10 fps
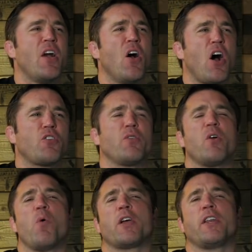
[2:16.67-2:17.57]
I'll do it
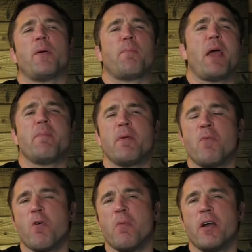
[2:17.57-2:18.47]
on one condition, pay me
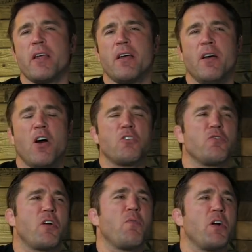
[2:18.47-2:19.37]
more money. I'll do
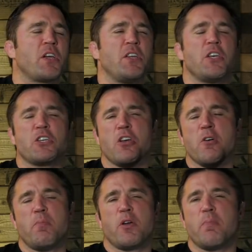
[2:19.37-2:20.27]
it on one condition,
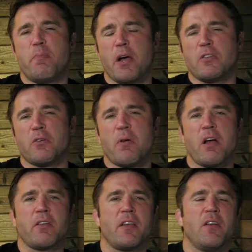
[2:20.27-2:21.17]
put a belt
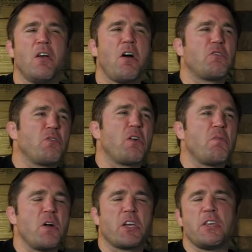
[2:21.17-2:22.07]
around it. I'll do it on
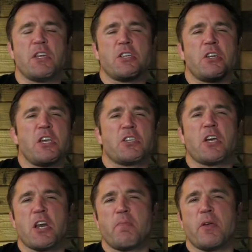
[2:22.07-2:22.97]
one condition. It's
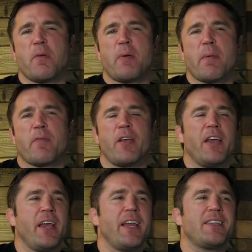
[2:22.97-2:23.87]
got to be on paper.
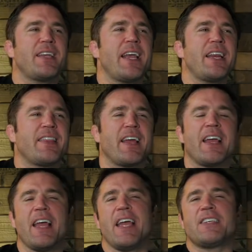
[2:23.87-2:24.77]
He didn't say anything.
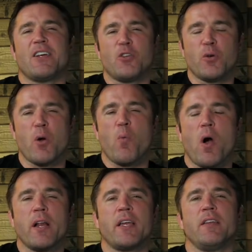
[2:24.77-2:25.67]
He said, I'll do it on
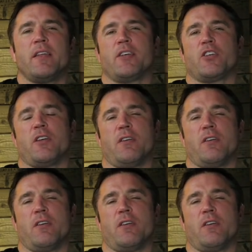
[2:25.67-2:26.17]
one condition.